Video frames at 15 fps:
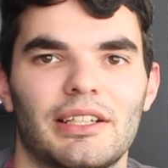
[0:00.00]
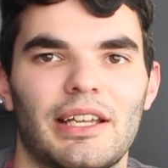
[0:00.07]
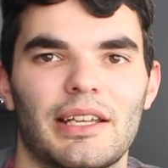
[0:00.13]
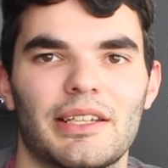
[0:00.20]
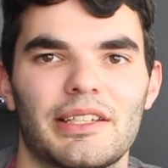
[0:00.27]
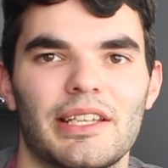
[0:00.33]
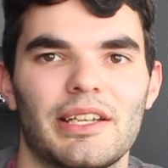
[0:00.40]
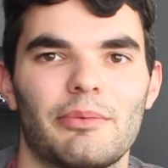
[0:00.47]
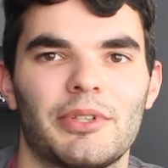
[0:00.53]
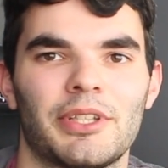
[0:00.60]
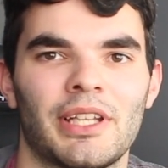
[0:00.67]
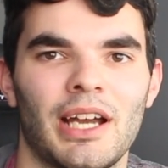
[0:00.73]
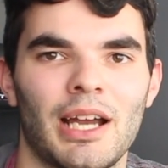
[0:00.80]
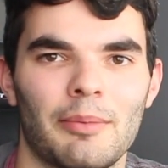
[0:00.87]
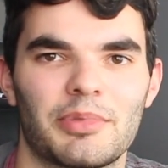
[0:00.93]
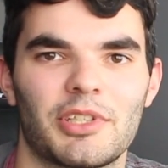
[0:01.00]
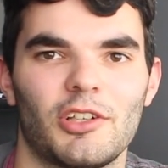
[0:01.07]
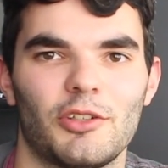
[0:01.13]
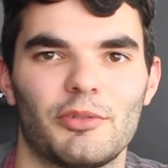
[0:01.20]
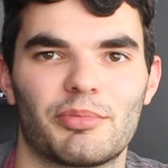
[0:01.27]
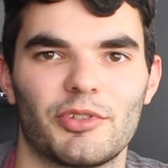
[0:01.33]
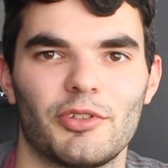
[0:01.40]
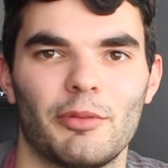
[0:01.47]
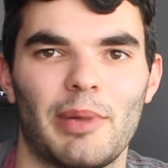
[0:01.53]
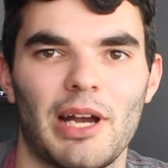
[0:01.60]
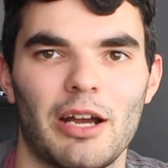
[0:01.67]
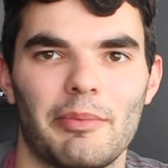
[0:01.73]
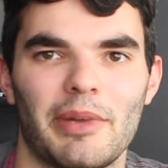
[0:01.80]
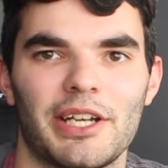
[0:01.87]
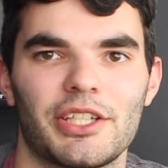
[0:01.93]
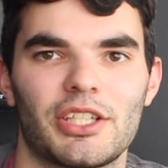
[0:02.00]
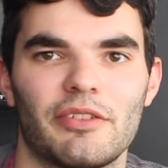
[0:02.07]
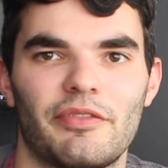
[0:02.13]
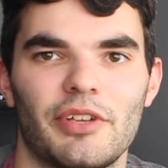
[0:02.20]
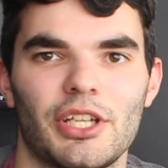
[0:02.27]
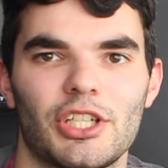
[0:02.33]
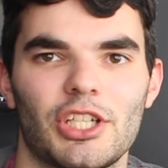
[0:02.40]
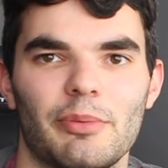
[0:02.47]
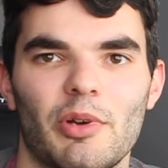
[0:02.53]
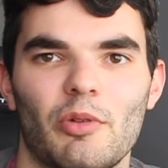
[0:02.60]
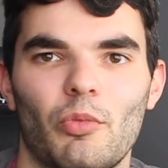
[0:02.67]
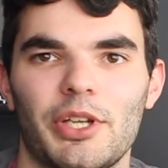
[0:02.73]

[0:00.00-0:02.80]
Cannonier, with that absolute brutal power, managed to finish him.